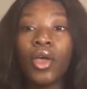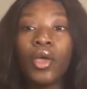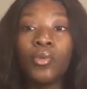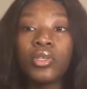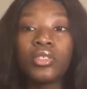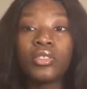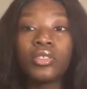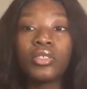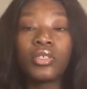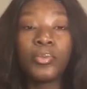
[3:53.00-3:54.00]
It was
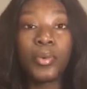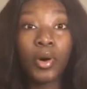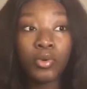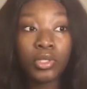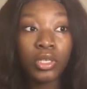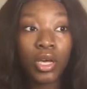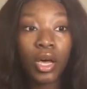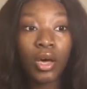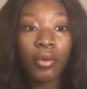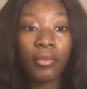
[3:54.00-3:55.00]
supposed to
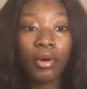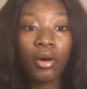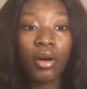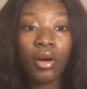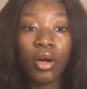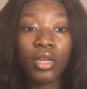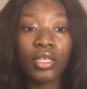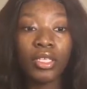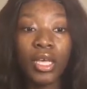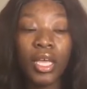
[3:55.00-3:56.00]
come on
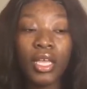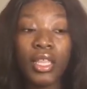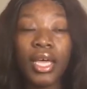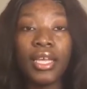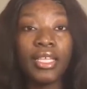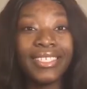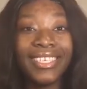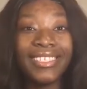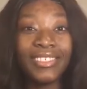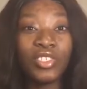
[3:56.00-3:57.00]
a day that it
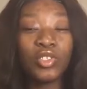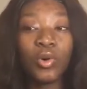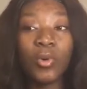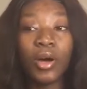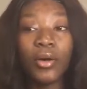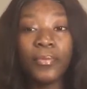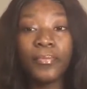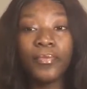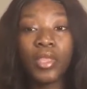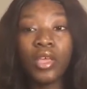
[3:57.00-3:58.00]
didn't show
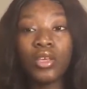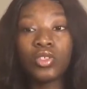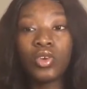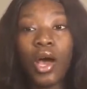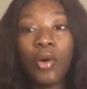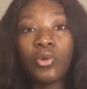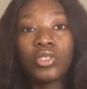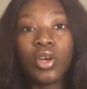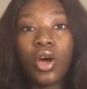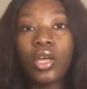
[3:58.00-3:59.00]
up. So I
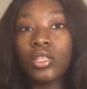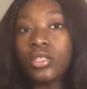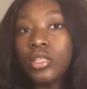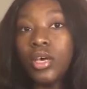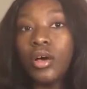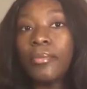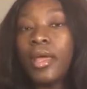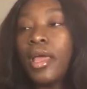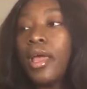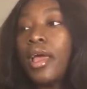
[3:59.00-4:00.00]
was talking to them